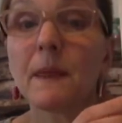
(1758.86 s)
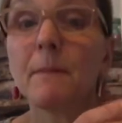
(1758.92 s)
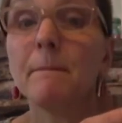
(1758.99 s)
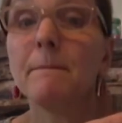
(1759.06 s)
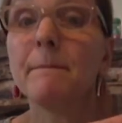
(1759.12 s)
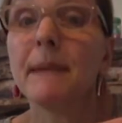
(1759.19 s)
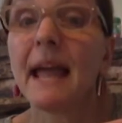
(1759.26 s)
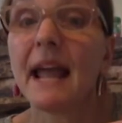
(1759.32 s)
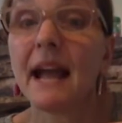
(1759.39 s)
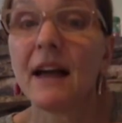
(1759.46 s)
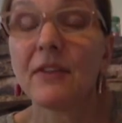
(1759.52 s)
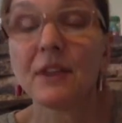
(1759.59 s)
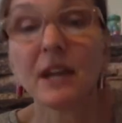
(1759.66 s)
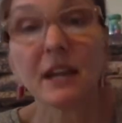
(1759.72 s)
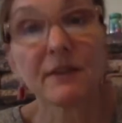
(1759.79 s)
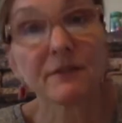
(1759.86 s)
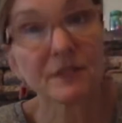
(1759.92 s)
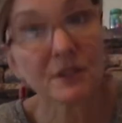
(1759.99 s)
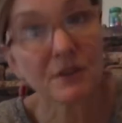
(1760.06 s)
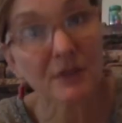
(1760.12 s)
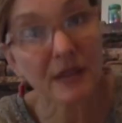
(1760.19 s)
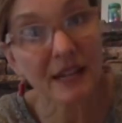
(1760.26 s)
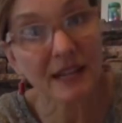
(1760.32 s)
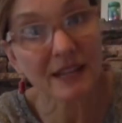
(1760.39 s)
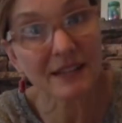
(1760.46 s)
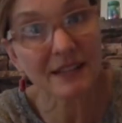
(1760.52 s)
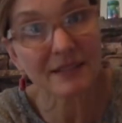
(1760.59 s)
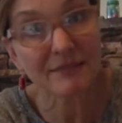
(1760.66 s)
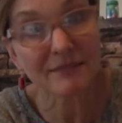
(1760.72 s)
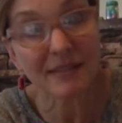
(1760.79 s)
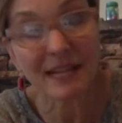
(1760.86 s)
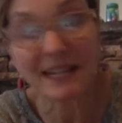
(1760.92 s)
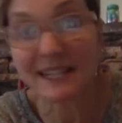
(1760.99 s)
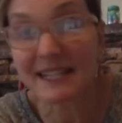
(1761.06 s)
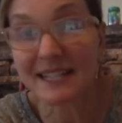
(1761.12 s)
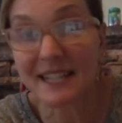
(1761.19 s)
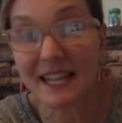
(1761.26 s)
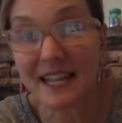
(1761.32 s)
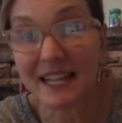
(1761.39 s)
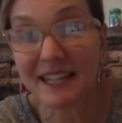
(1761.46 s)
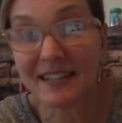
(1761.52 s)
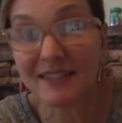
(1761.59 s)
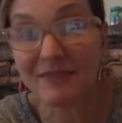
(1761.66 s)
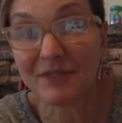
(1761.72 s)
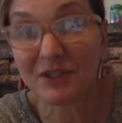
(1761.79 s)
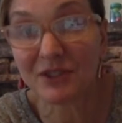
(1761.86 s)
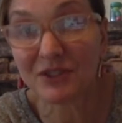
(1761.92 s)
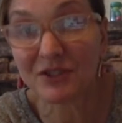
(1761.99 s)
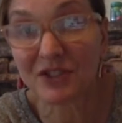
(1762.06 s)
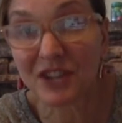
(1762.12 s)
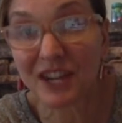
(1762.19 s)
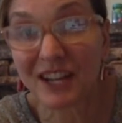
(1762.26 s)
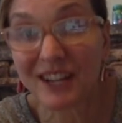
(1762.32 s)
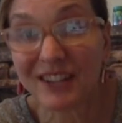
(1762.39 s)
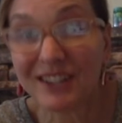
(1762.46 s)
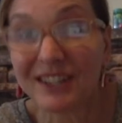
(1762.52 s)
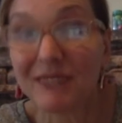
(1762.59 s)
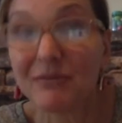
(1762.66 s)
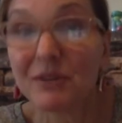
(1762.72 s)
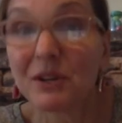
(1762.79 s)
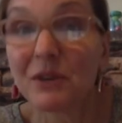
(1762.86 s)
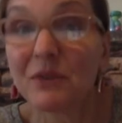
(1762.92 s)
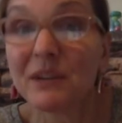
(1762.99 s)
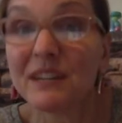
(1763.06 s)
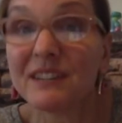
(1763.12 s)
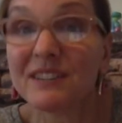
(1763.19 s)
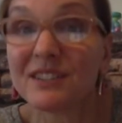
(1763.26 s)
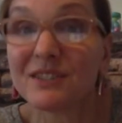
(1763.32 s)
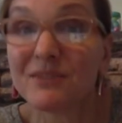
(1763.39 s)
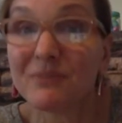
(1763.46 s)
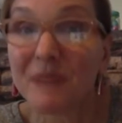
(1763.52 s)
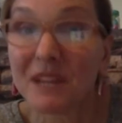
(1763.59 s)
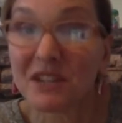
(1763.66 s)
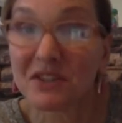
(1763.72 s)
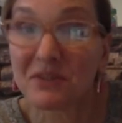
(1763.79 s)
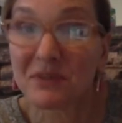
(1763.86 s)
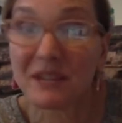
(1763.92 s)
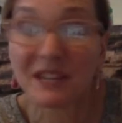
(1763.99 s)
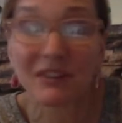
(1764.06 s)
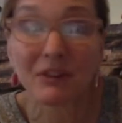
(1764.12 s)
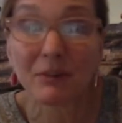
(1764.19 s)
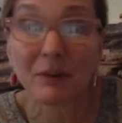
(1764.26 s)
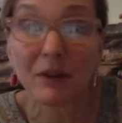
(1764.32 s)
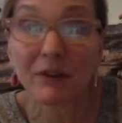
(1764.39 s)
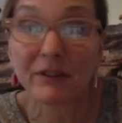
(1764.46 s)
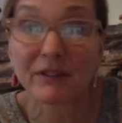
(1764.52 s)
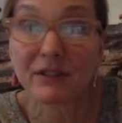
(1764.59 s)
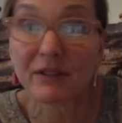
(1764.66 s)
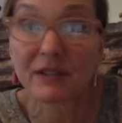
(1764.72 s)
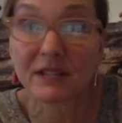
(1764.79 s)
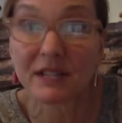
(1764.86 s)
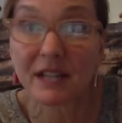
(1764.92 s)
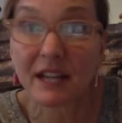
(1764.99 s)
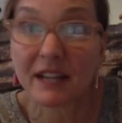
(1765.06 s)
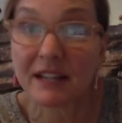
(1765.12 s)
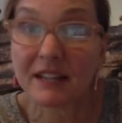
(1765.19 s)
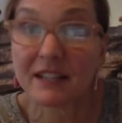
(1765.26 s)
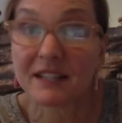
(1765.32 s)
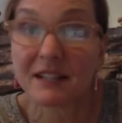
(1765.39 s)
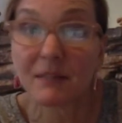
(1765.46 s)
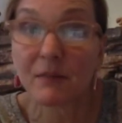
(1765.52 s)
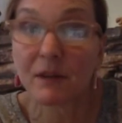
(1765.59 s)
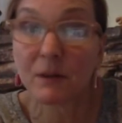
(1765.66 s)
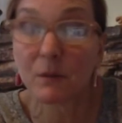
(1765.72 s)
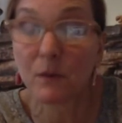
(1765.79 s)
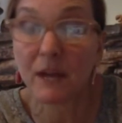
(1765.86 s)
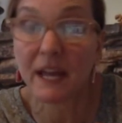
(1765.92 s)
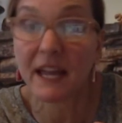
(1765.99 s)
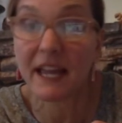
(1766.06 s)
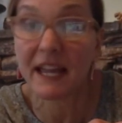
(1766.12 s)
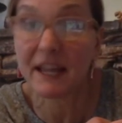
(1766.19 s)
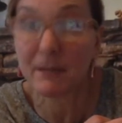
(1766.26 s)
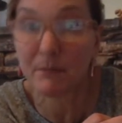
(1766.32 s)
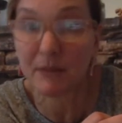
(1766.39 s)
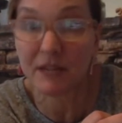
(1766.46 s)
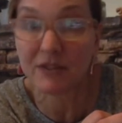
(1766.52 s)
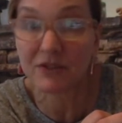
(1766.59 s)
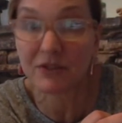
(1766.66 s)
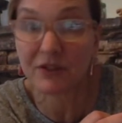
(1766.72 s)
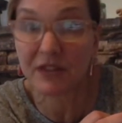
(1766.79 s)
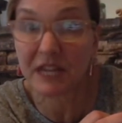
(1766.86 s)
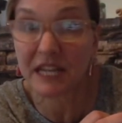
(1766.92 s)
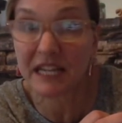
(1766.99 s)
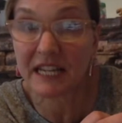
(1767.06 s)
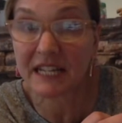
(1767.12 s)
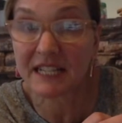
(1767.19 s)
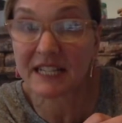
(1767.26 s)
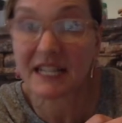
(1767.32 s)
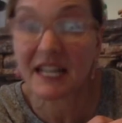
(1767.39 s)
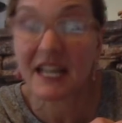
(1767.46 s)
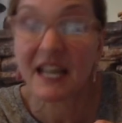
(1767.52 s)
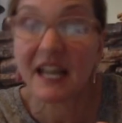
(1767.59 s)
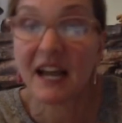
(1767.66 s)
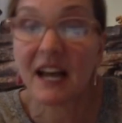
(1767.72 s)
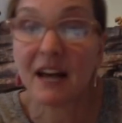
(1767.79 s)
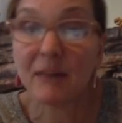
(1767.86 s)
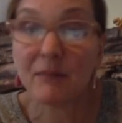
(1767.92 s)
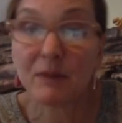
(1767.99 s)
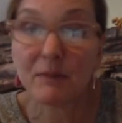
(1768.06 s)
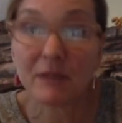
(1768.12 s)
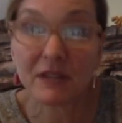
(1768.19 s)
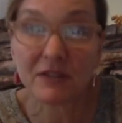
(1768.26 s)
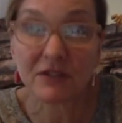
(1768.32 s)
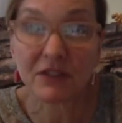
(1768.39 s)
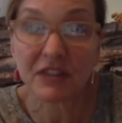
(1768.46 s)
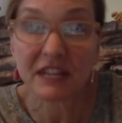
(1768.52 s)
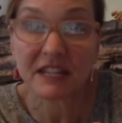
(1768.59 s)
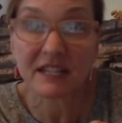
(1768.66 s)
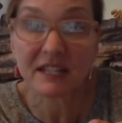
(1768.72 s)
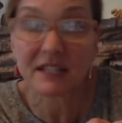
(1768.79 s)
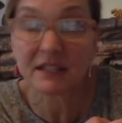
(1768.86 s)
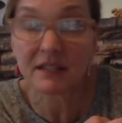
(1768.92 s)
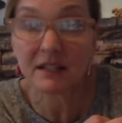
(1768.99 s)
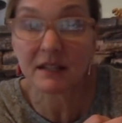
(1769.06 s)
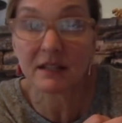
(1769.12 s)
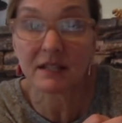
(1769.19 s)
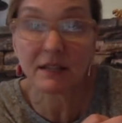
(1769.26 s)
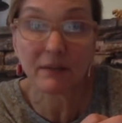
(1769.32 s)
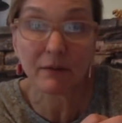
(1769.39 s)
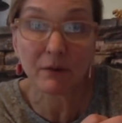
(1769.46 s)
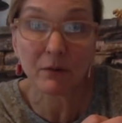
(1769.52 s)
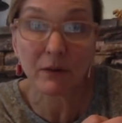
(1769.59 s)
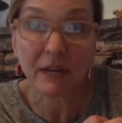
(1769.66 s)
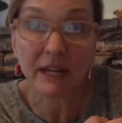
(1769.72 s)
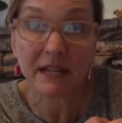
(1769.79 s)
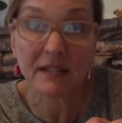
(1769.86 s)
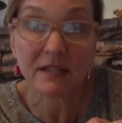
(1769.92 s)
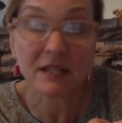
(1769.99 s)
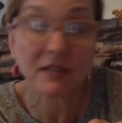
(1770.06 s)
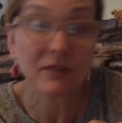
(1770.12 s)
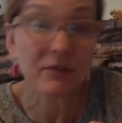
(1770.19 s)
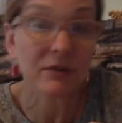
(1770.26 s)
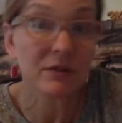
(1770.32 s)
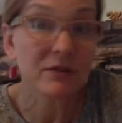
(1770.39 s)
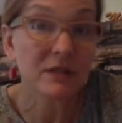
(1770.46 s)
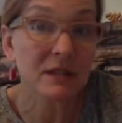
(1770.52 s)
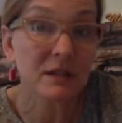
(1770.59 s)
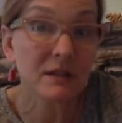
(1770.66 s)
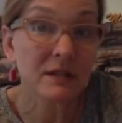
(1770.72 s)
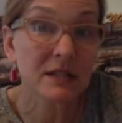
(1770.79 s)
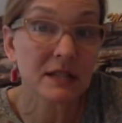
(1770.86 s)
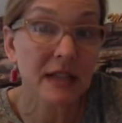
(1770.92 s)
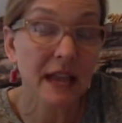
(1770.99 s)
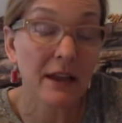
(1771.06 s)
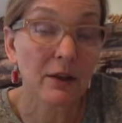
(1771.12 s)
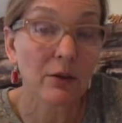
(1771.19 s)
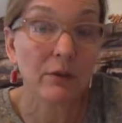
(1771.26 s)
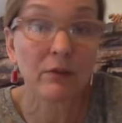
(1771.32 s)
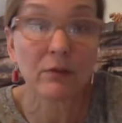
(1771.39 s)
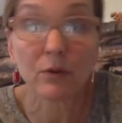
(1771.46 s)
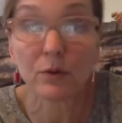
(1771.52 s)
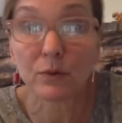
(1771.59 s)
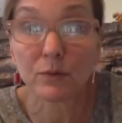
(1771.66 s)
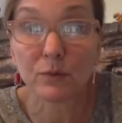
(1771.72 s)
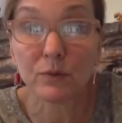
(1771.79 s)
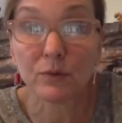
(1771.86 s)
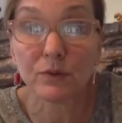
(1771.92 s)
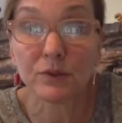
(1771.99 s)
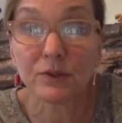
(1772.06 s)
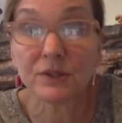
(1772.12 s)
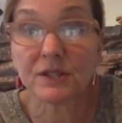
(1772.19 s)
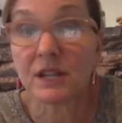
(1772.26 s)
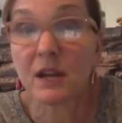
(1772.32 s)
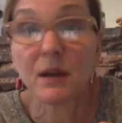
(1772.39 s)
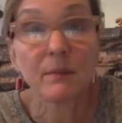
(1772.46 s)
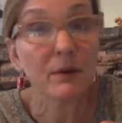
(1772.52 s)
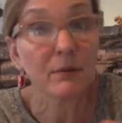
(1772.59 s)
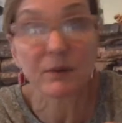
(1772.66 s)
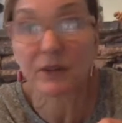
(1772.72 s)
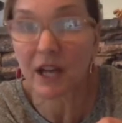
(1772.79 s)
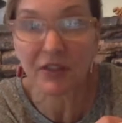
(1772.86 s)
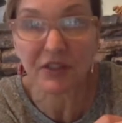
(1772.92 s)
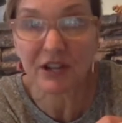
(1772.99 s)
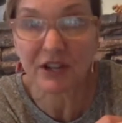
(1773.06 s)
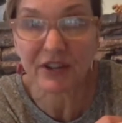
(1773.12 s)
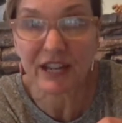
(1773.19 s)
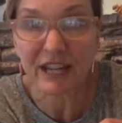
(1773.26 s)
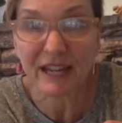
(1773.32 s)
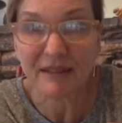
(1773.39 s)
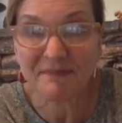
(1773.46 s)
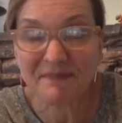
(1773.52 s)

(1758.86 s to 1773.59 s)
Math, I have to correct. I said with your child that we're going to measurement. They're probably so excited because they want to weigh and measure things. We measure things different ways, either using scales or rulers, but we're not there yet.